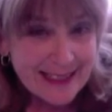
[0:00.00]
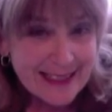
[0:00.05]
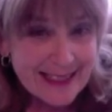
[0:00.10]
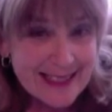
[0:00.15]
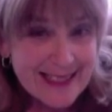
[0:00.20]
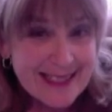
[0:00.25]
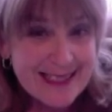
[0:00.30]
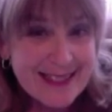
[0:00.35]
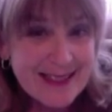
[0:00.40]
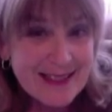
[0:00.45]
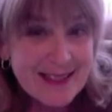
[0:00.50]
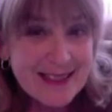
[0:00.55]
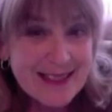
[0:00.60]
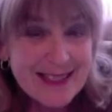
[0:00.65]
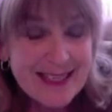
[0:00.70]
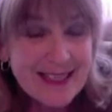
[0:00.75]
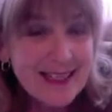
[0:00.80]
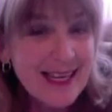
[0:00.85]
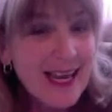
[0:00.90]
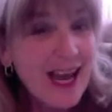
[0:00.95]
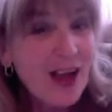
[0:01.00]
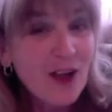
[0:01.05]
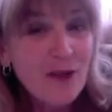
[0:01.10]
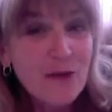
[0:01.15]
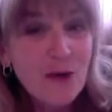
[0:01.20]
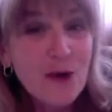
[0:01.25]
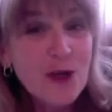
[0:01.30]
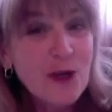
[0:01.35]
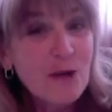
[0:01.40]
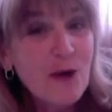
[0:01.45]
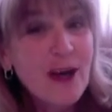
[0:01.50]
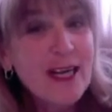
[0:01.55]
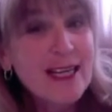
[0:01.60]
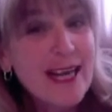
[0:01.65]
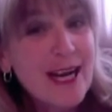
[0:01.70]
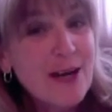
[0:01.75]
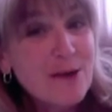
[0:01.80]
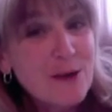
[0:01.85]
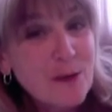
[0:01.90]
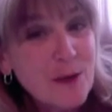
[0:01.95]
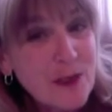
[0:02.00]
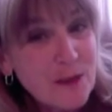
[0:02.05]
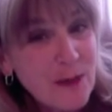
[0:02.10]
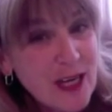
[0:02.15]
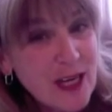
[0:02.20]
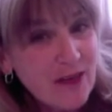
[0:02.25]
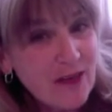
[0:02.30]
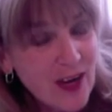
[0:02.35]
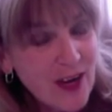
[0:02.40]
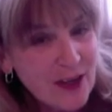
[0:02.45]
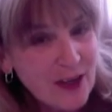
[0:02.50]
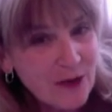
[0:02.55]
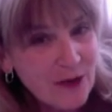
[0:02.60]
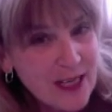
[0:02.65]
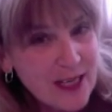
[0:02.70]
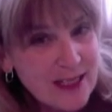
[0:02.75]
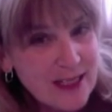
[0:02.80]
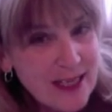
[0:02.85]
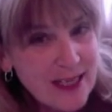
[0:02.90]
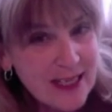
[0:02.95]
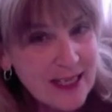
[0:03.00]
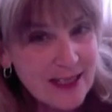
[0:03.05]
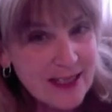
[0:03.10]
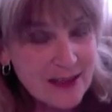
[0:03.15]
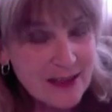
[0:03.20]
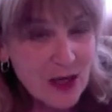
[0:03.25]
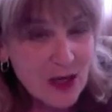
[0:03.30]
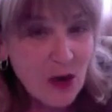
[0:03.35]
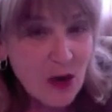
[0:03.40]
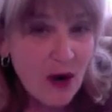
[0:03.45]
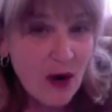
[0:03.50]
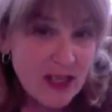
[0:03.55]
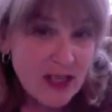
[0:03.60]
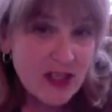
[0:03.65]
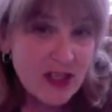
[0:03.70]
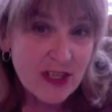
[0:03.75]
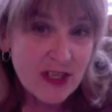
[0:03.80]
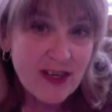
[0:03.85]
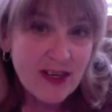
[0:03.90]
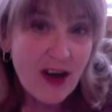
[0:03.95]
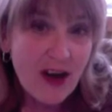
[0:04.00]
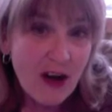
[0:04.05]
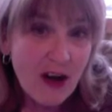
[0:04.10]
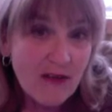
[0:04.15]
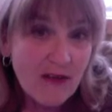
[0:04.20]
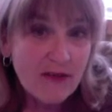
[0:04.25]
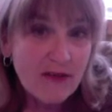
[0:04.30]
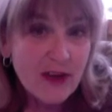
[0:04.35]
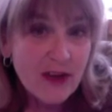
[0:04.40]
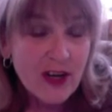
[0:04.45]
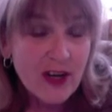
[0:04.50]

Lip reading: He's in California right now as we speak fundraising, and there's a question of